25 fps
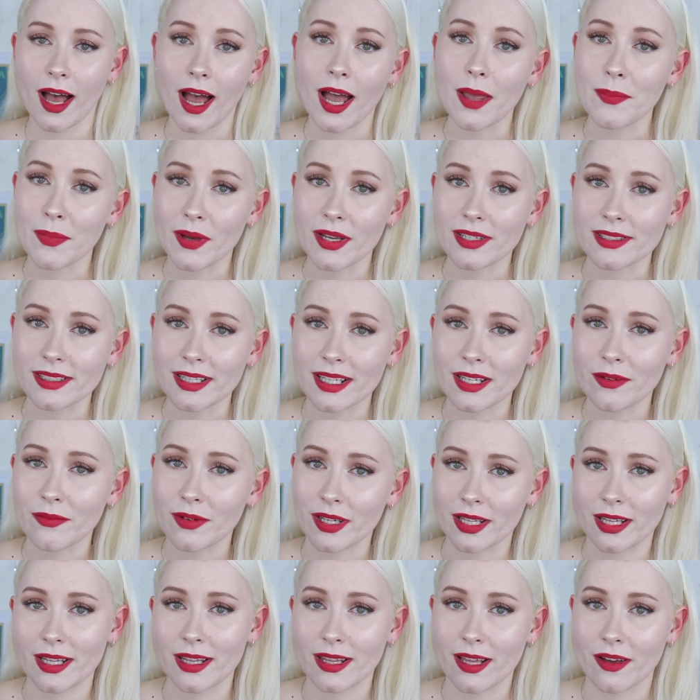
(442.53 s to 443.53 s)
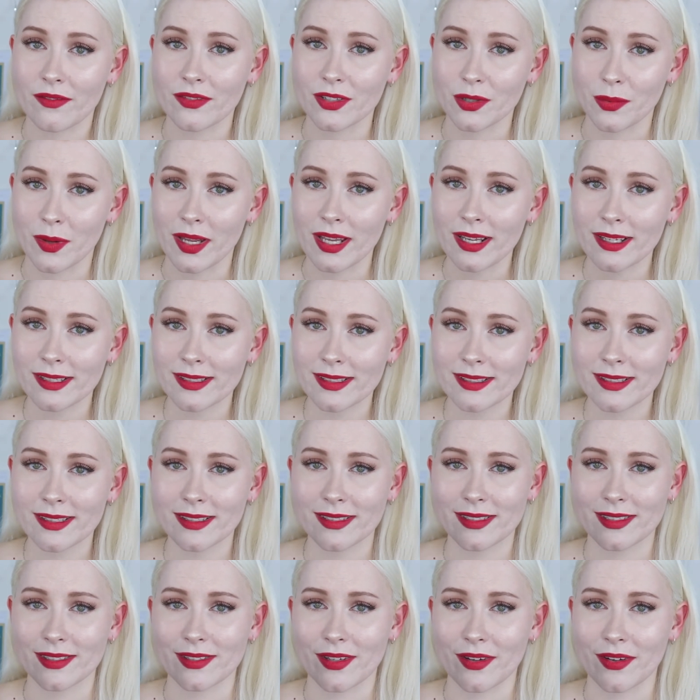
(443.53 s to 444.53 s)
I personally really love Twigs,
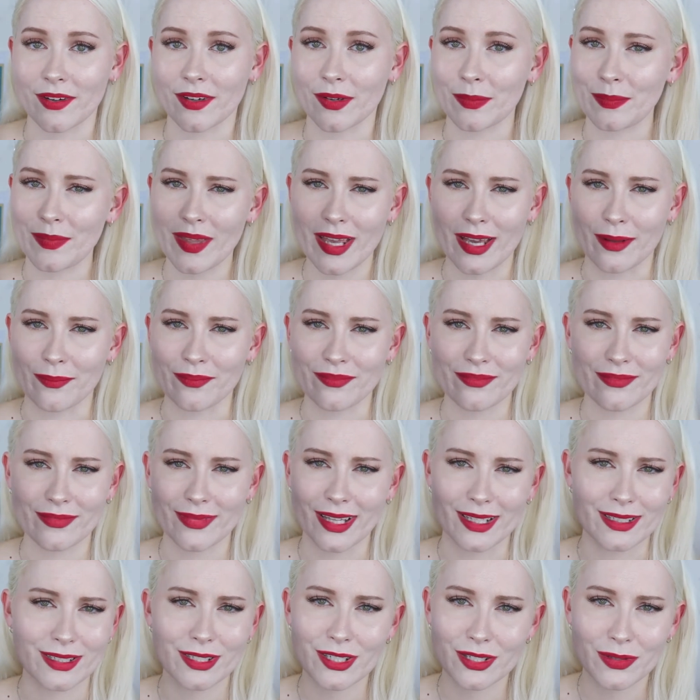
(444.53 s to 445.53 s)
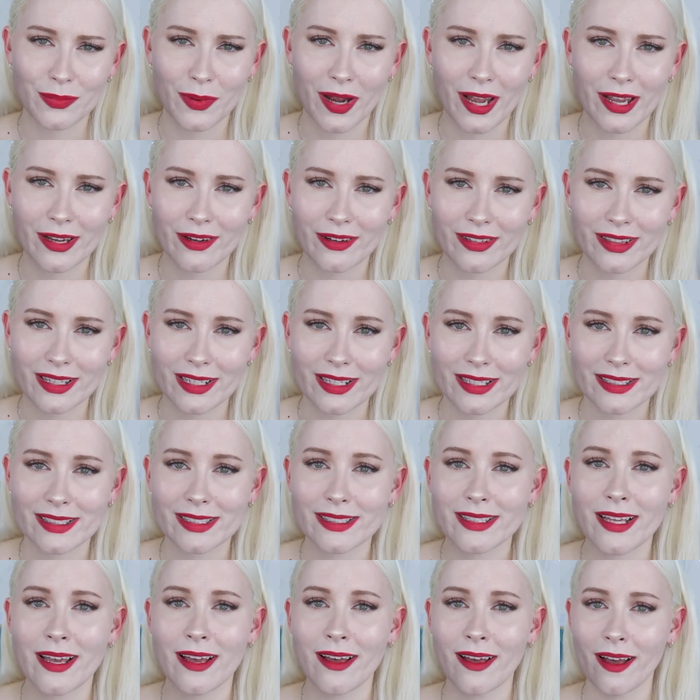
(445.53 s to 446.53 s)
so yeah, that's just why I got
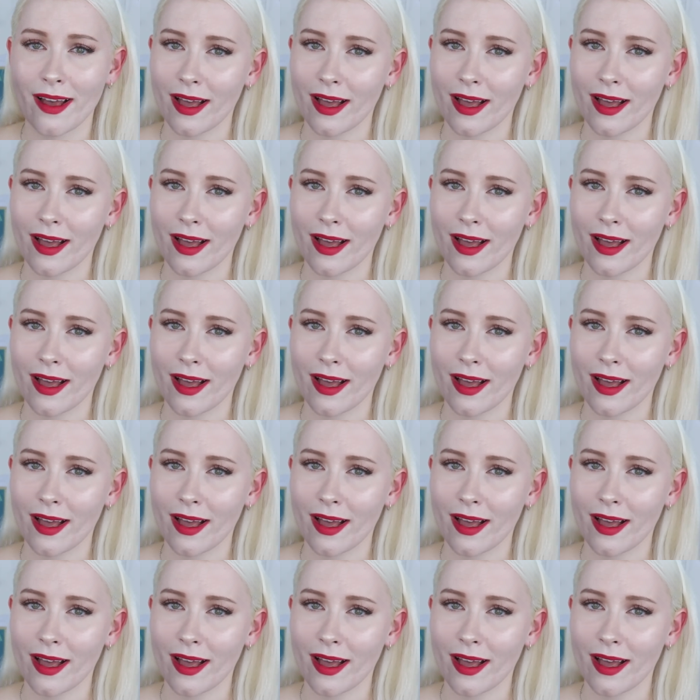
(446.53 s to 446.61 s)
this.